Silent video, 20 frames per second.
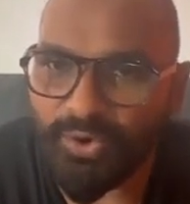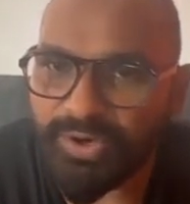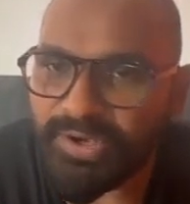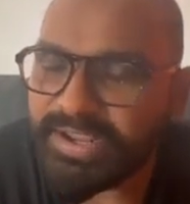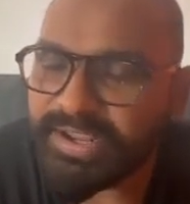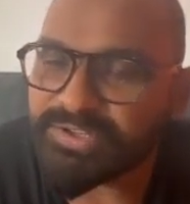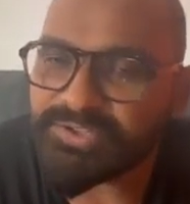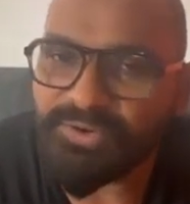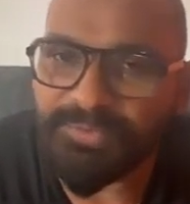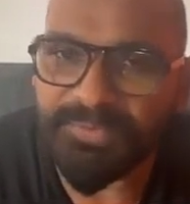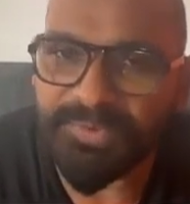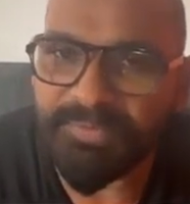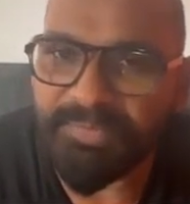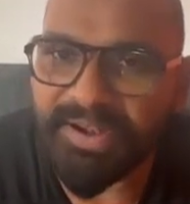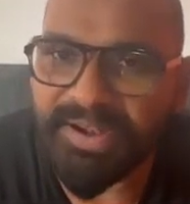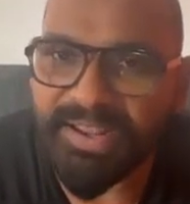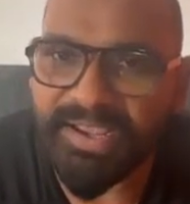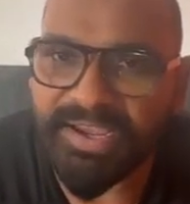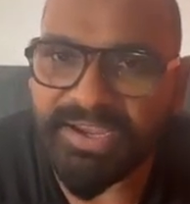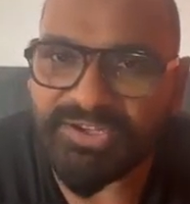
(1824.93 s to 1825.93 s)
Rest of the
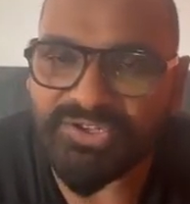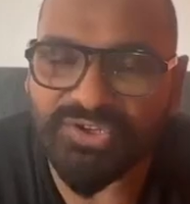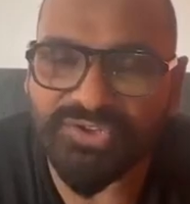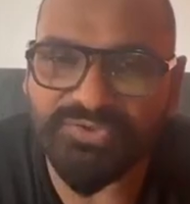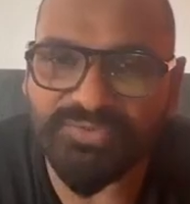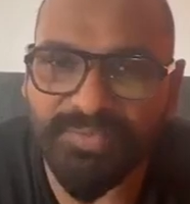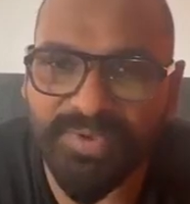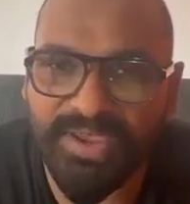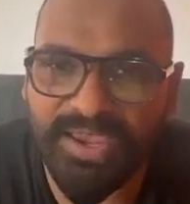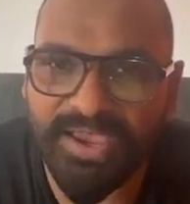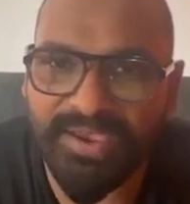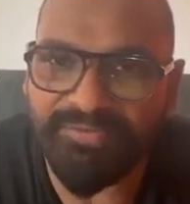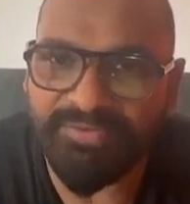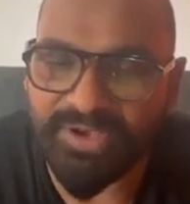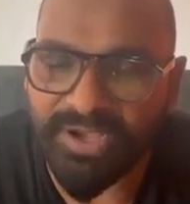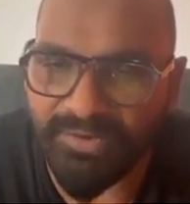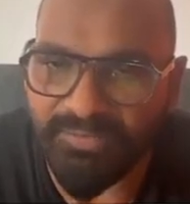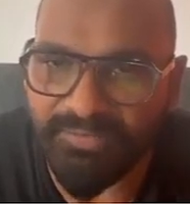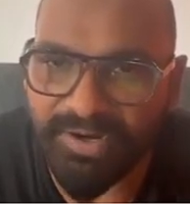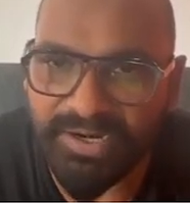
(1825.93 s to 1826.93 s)
medications we have
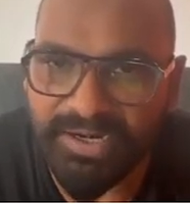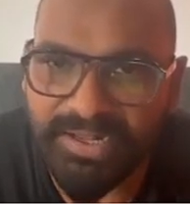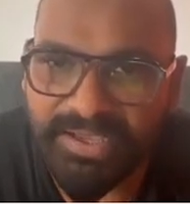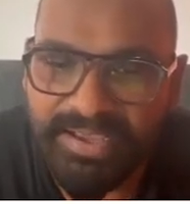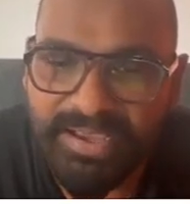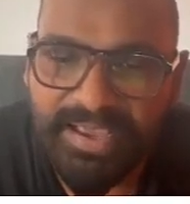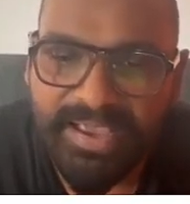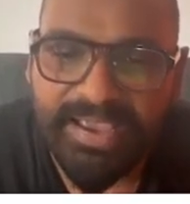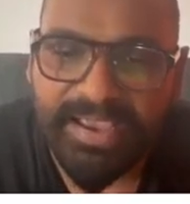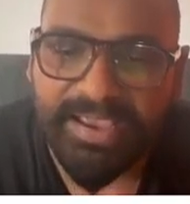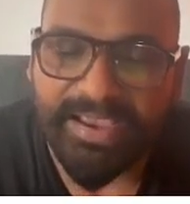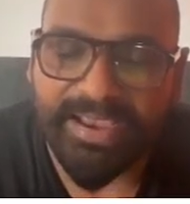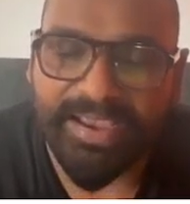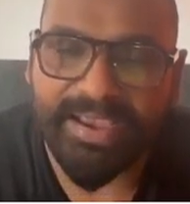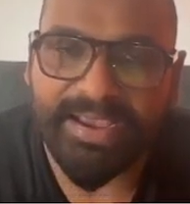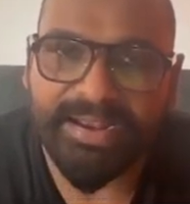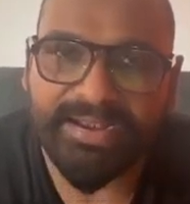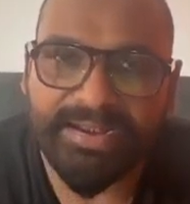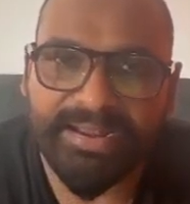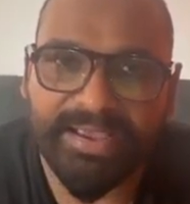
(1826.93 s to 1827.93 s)
covered,
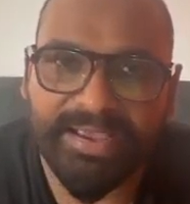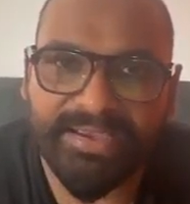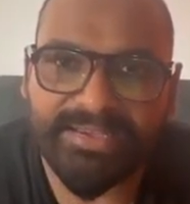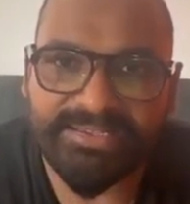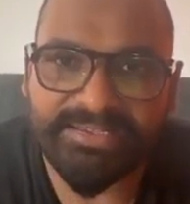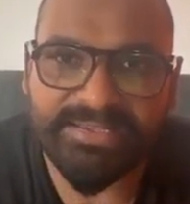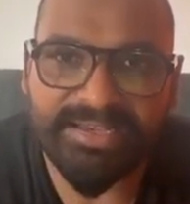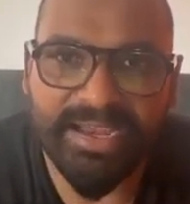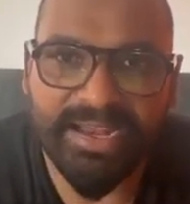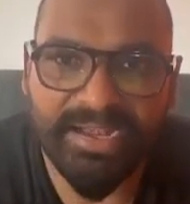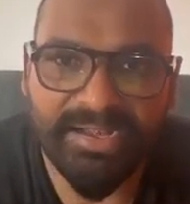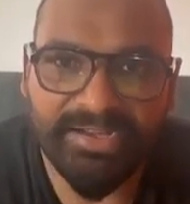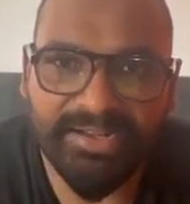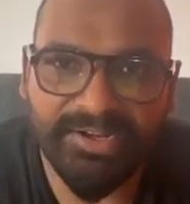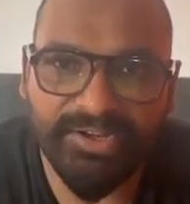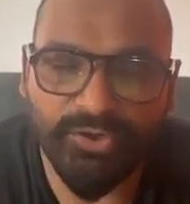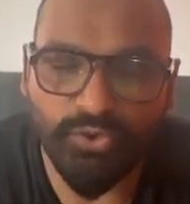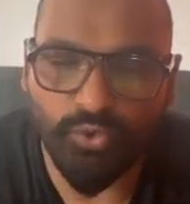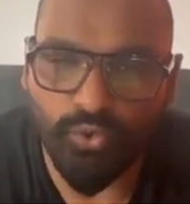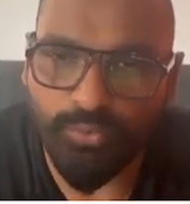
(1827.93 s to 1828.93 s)
and
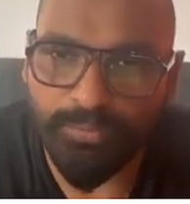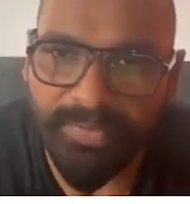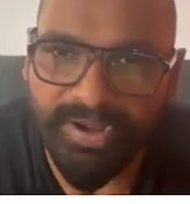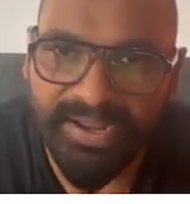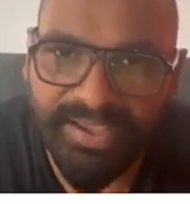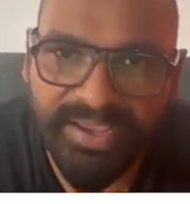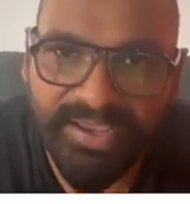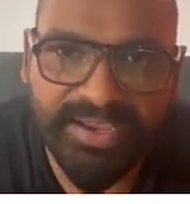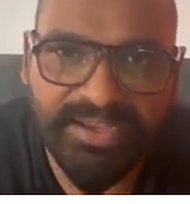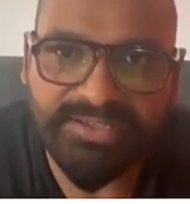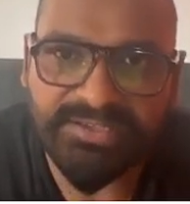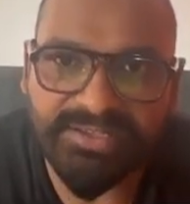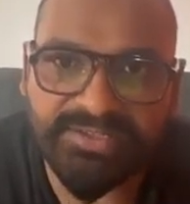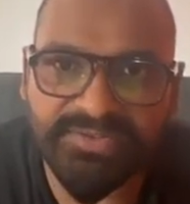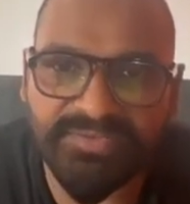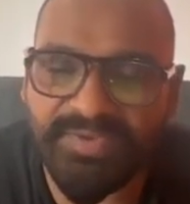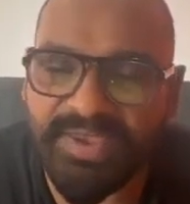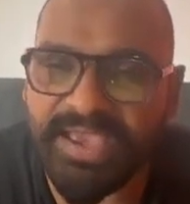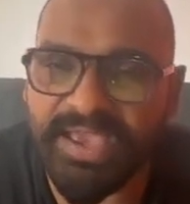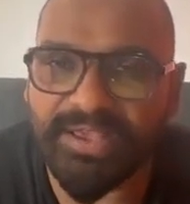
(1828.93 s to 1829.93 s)
SGLT2
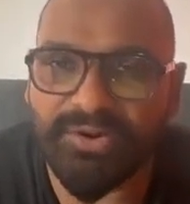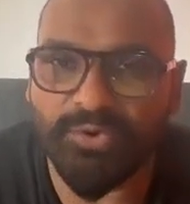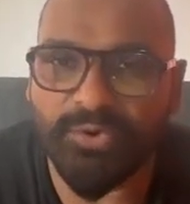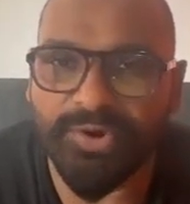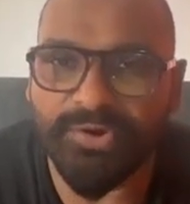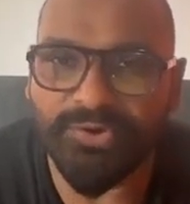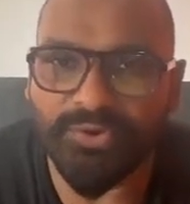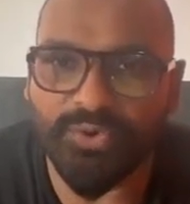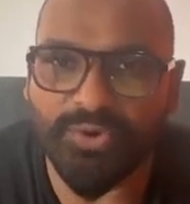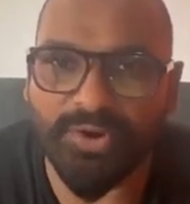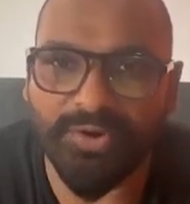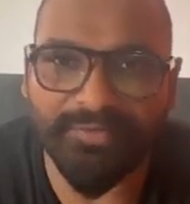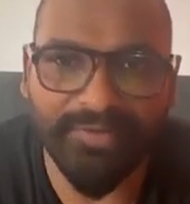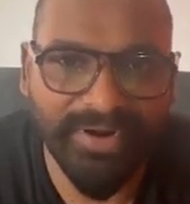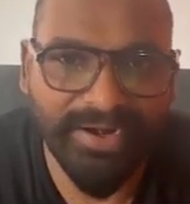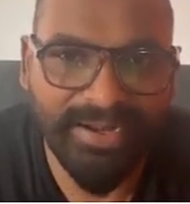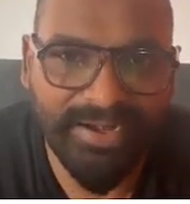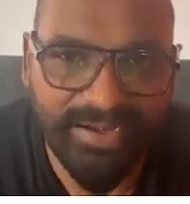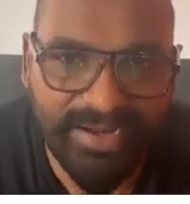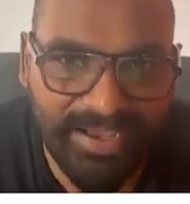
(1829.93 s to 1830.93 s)
medications we are going to
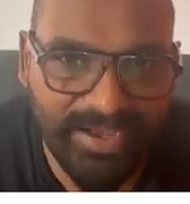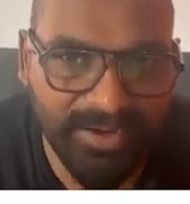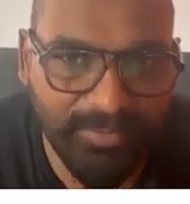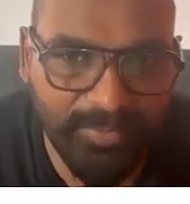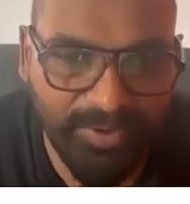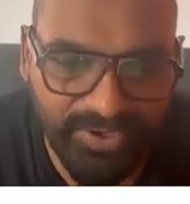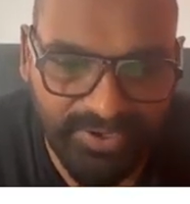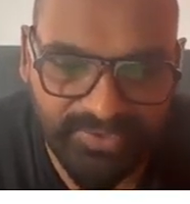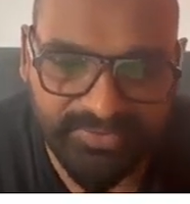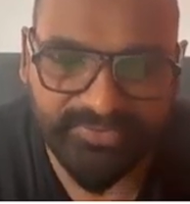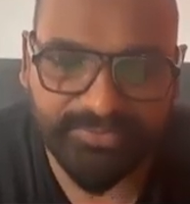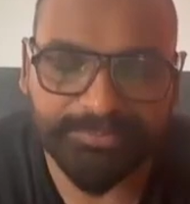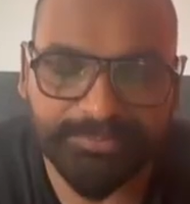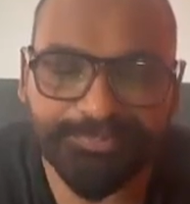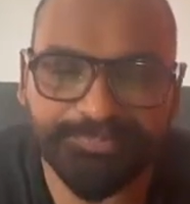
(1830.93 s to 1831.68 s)
cover in diabetes.